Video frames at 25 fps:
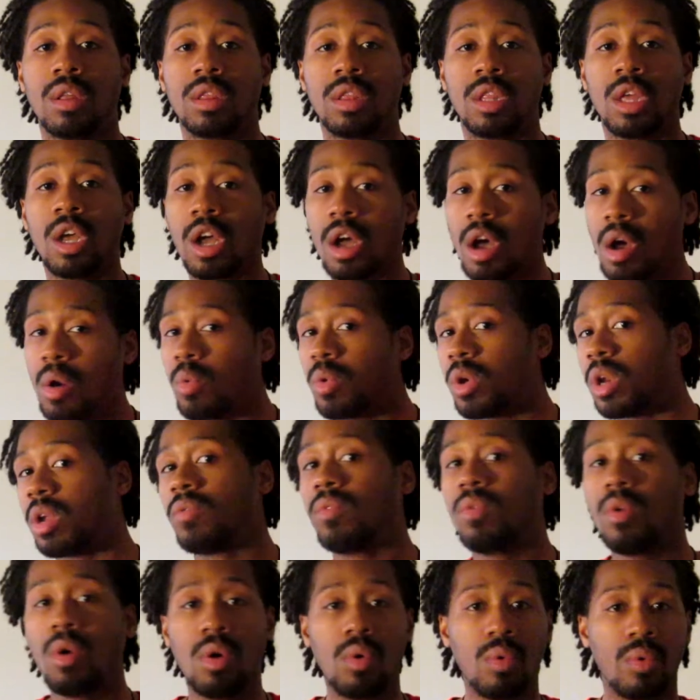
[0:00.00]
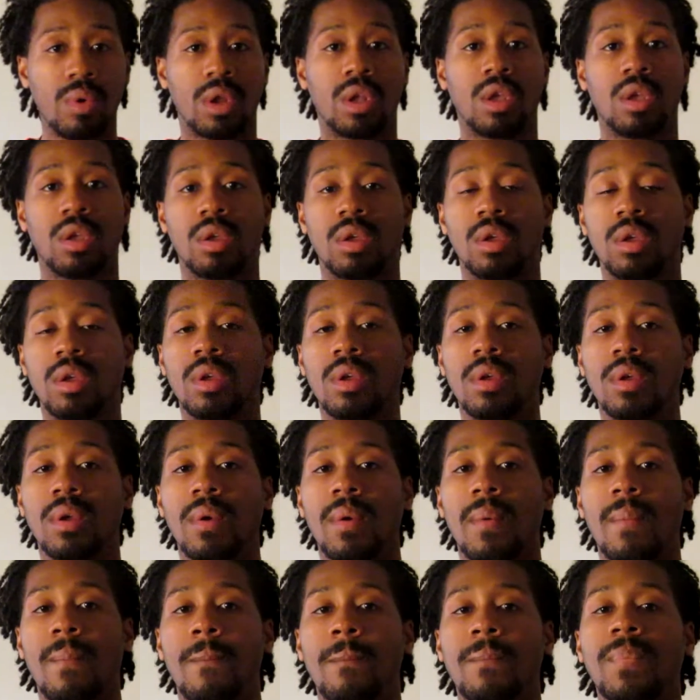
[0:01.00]
then go with it, roll with it,
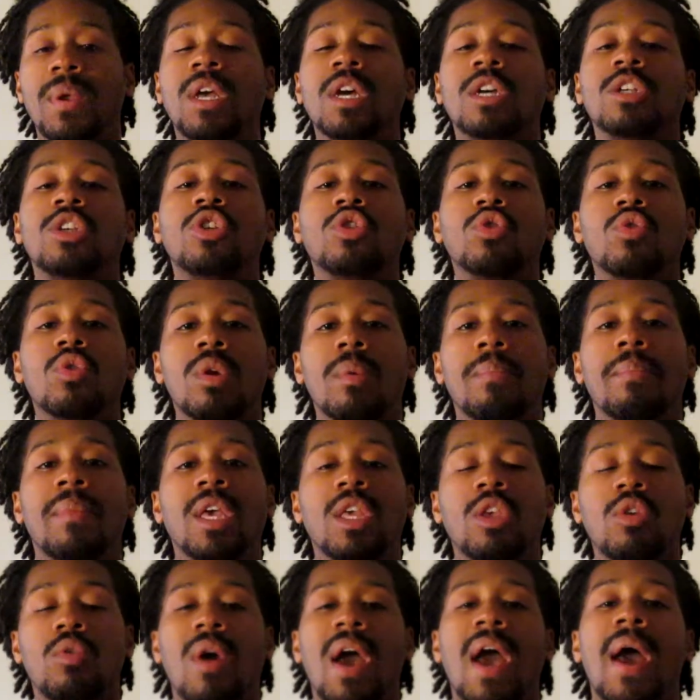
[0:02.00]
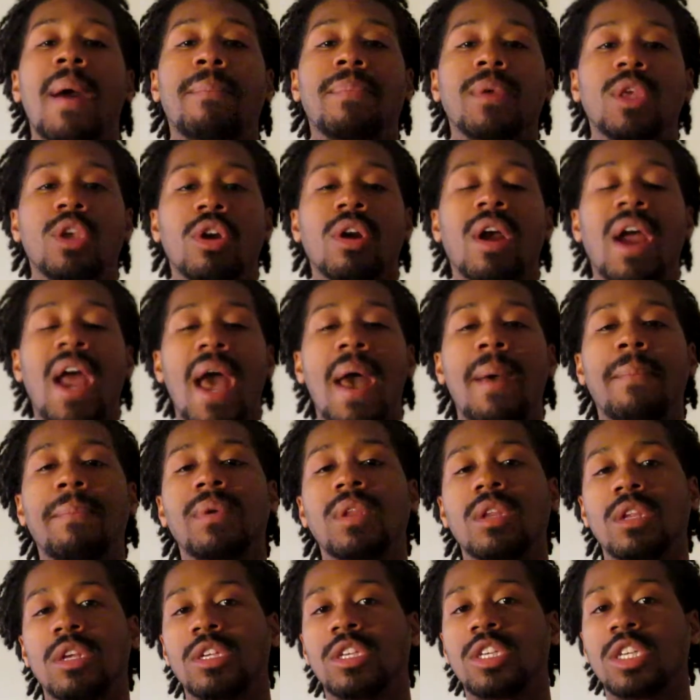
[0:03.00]
because it's going to make you happy. Your
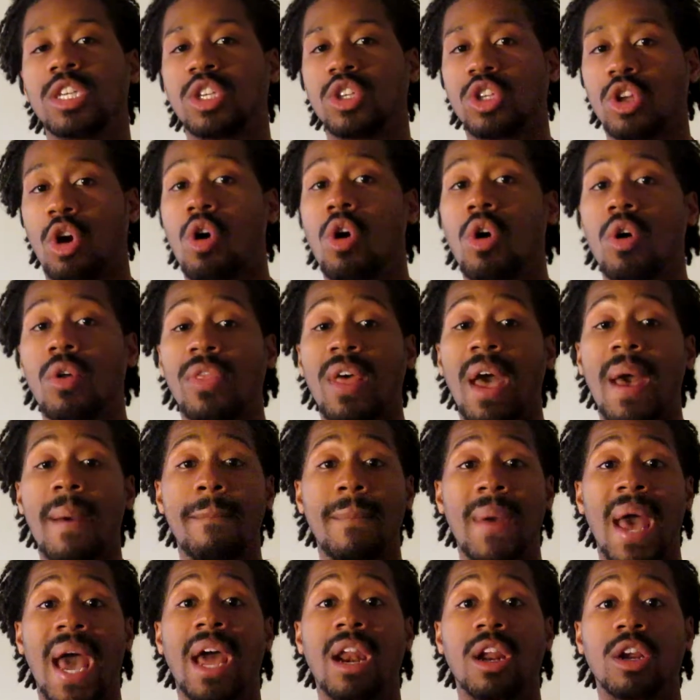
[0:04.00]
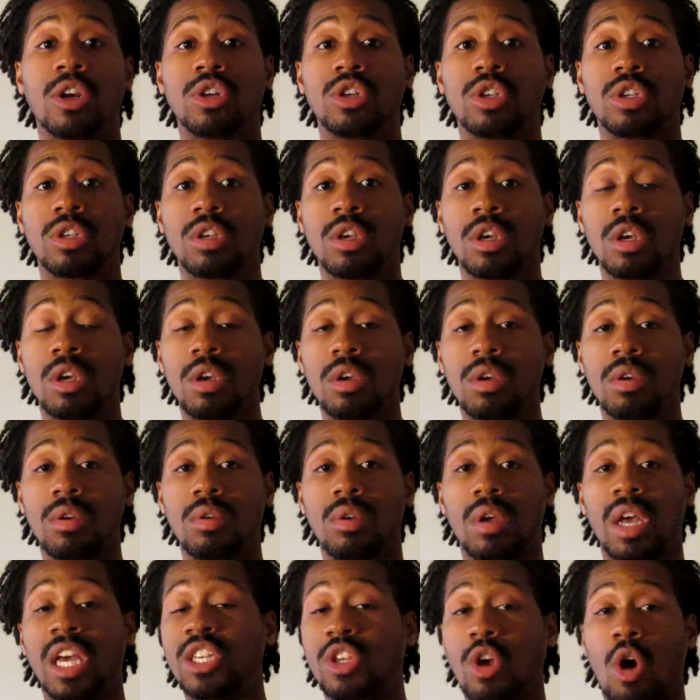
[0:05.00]
happiness is all that matters,
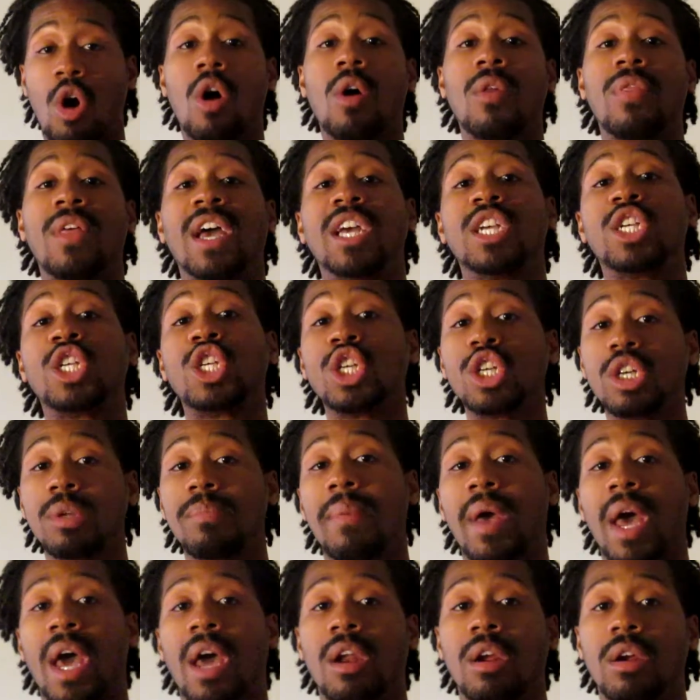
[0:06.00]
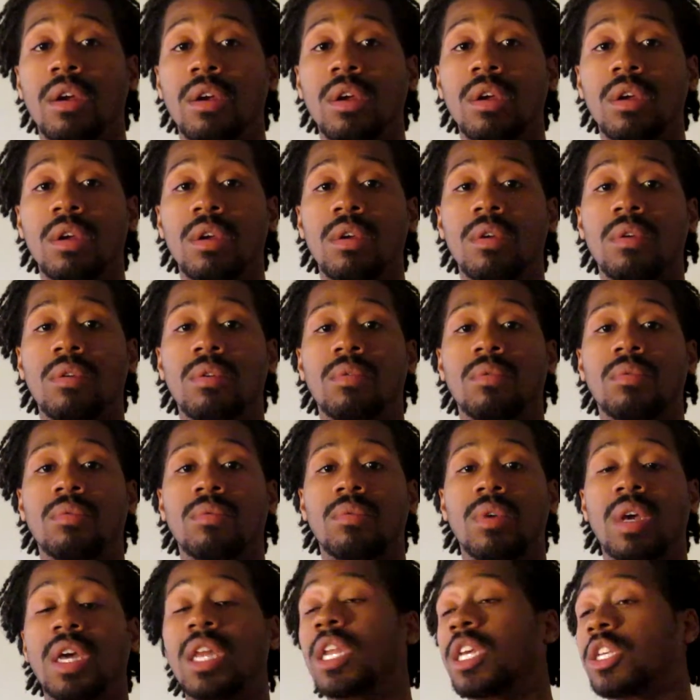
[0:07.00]
is all that should matter,
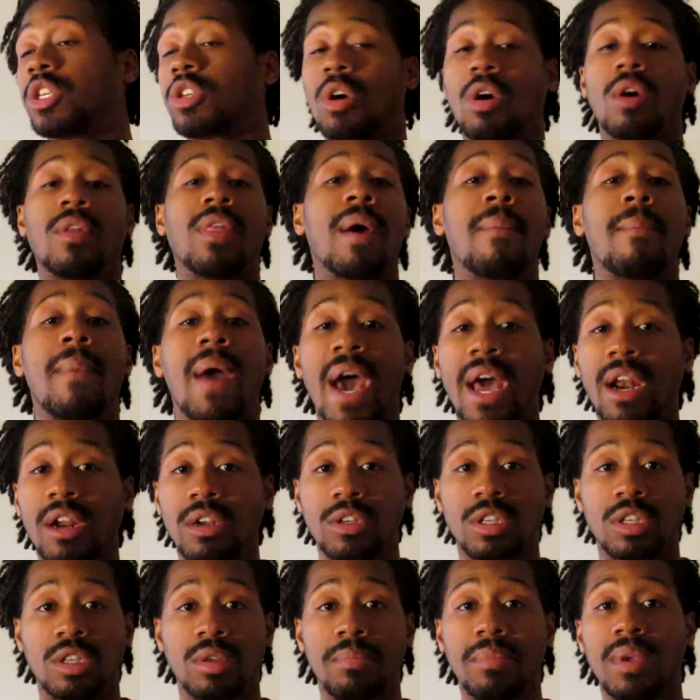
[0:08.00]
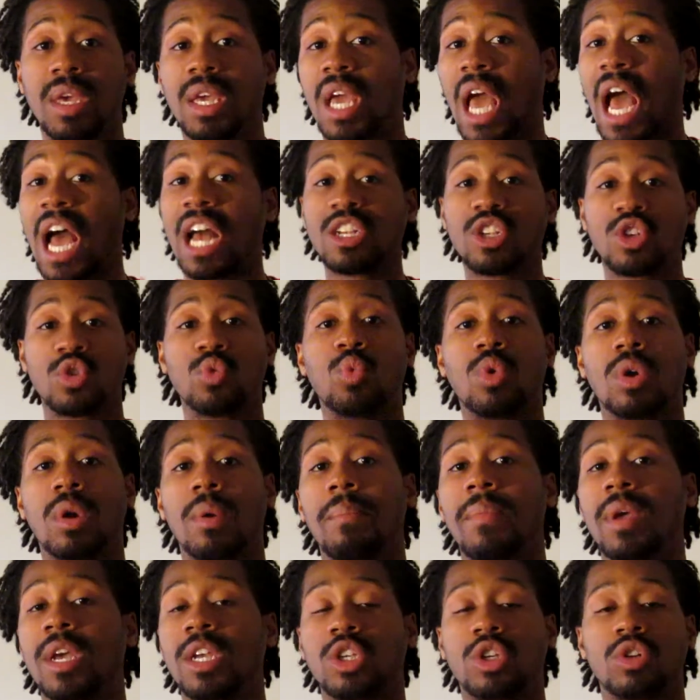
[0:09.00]
and it's all that matters to me. I just want
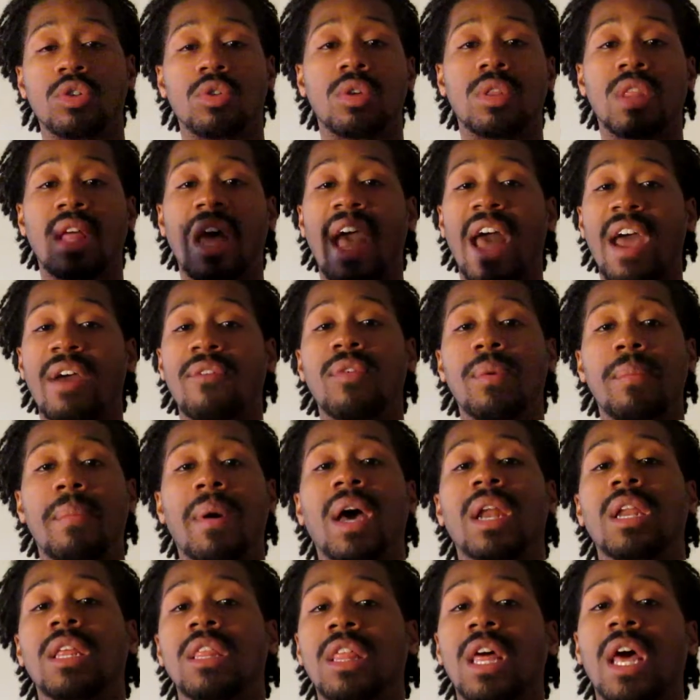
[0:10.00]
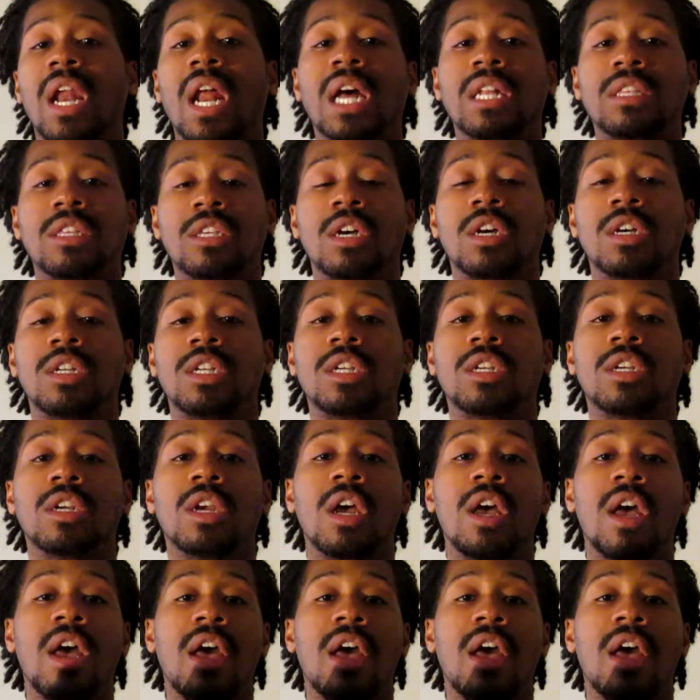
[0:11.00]
to make sure that everybody that I touch,